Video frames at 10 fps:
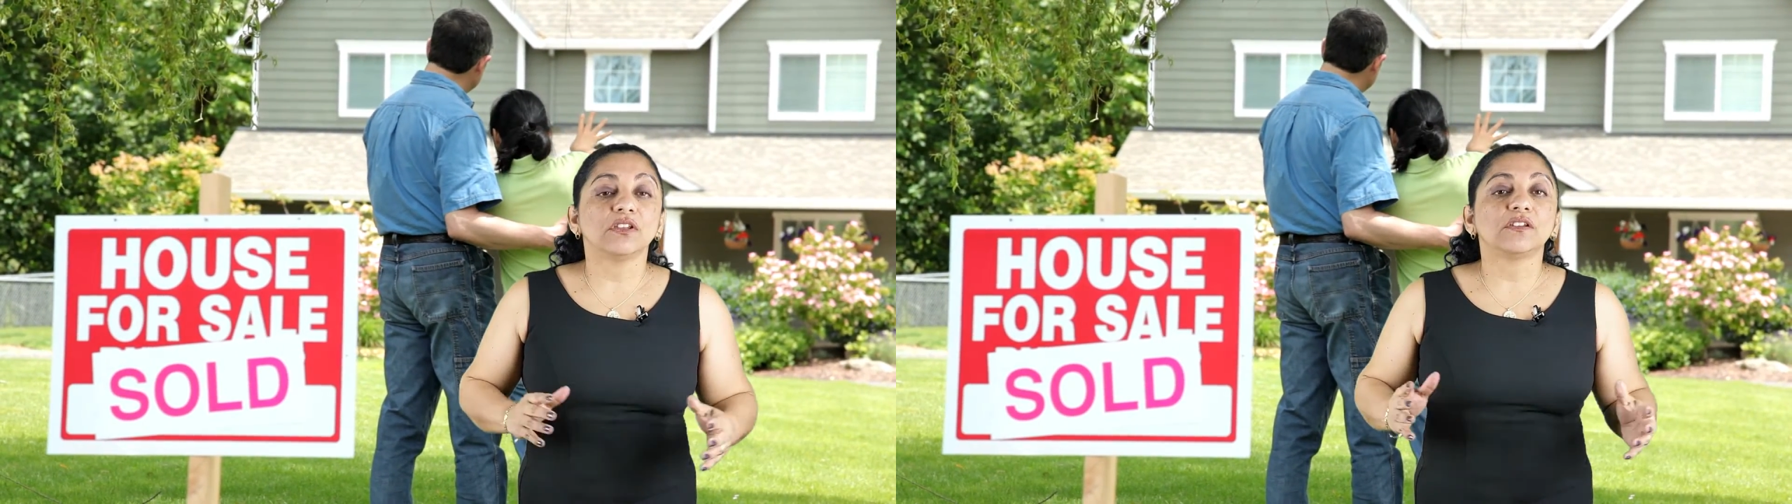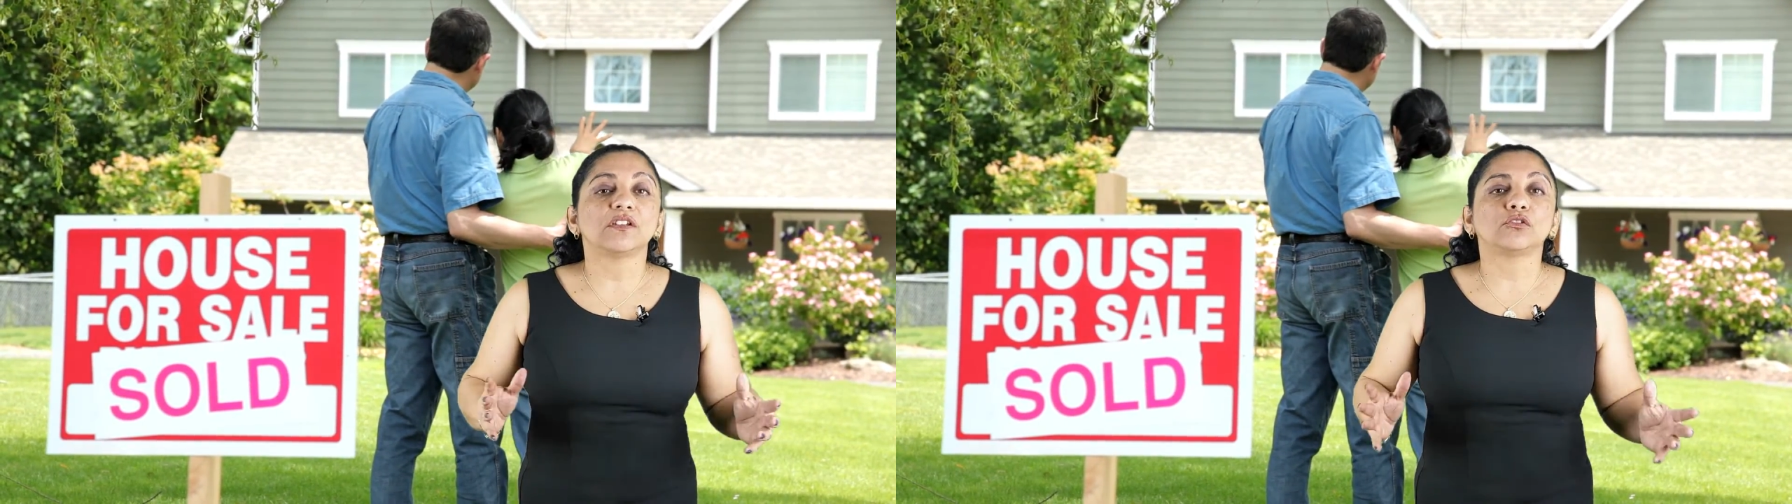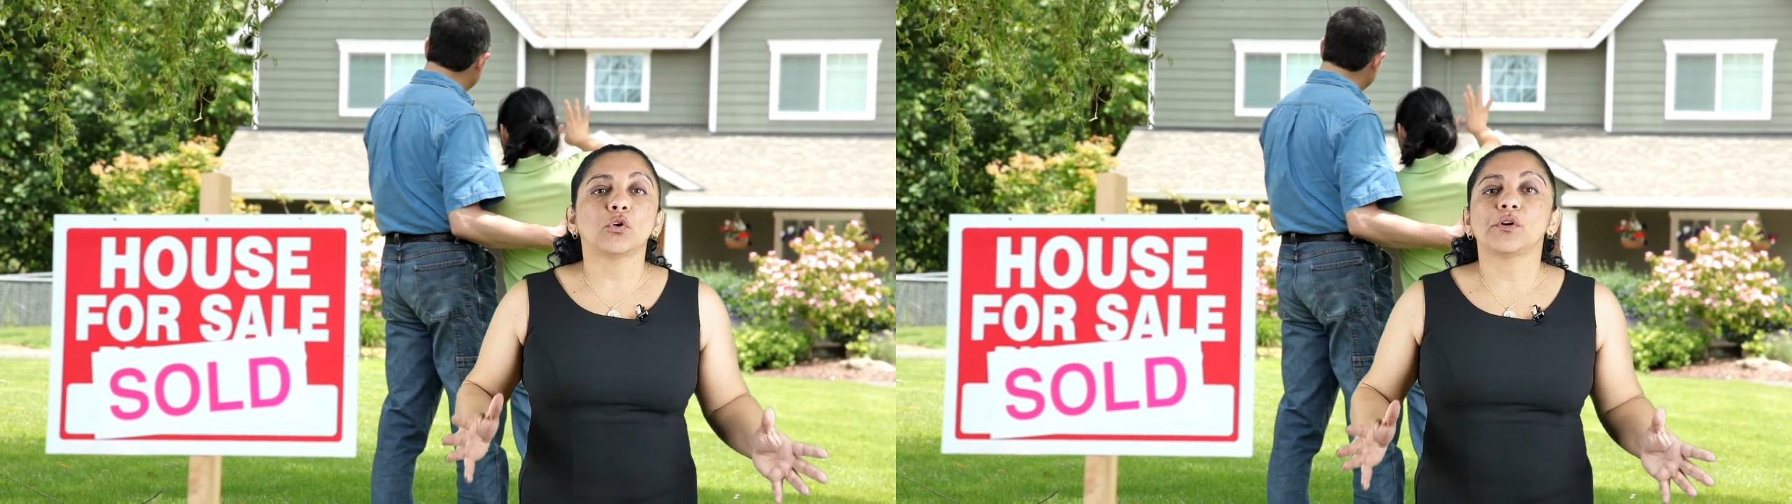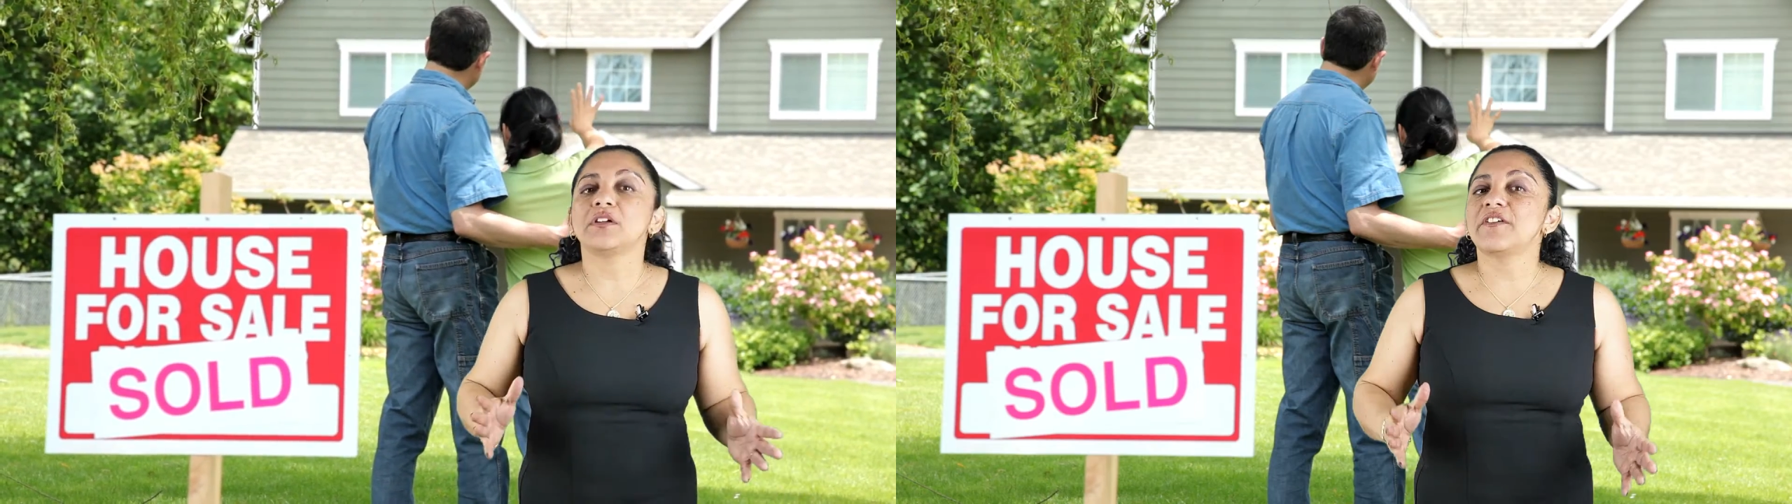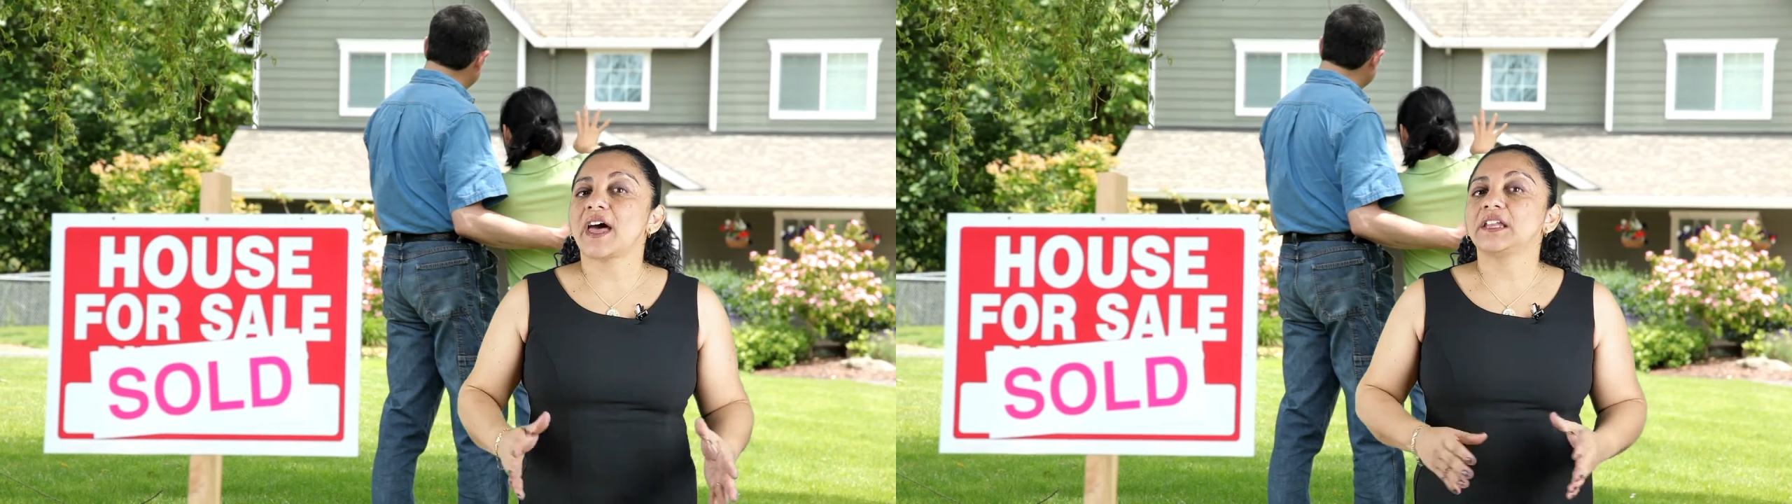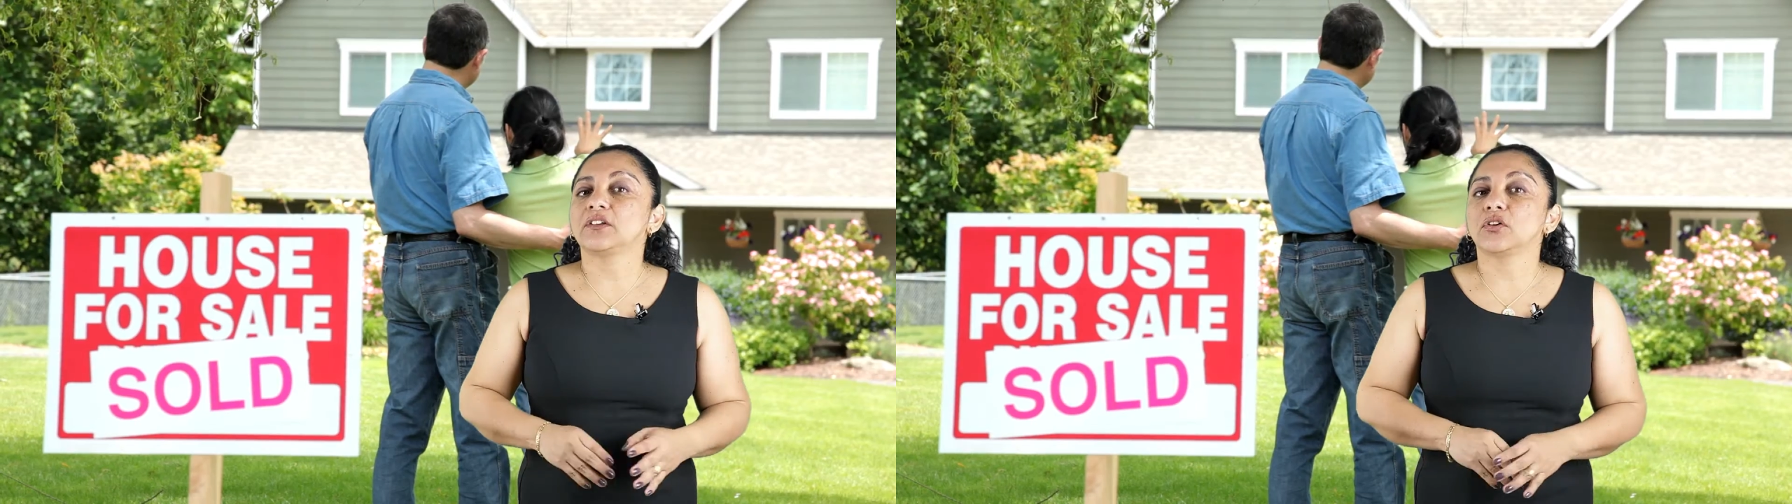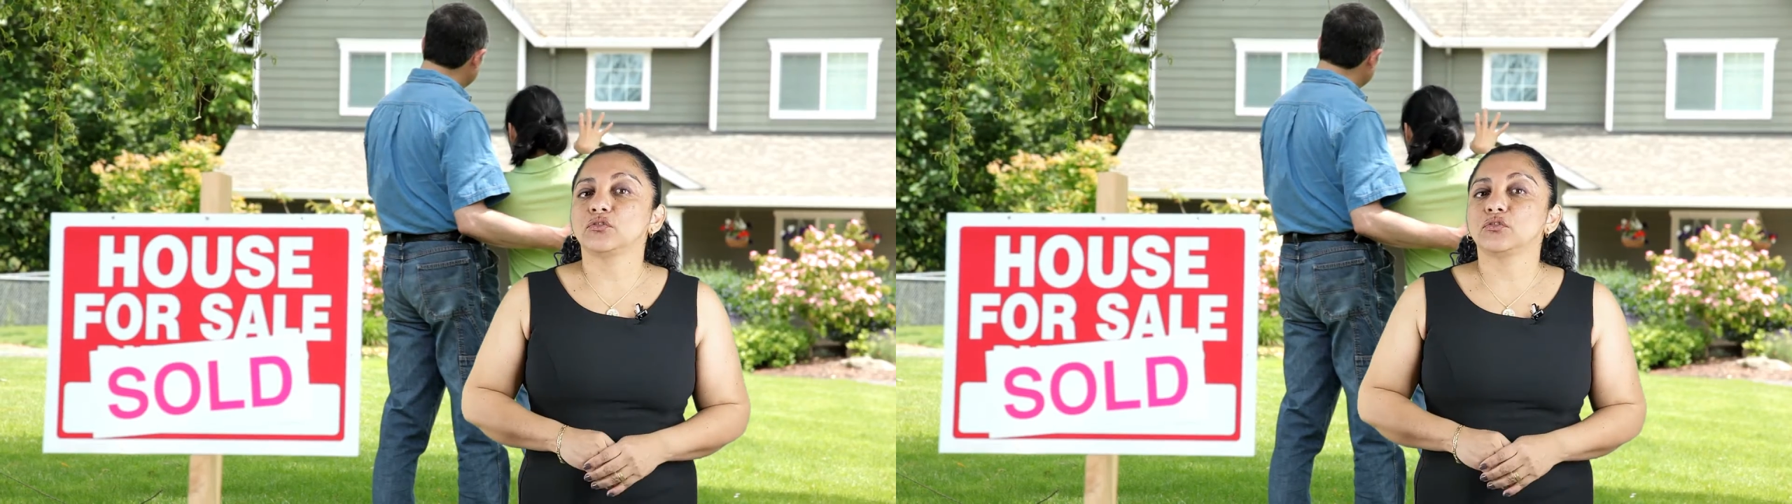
This is a total valid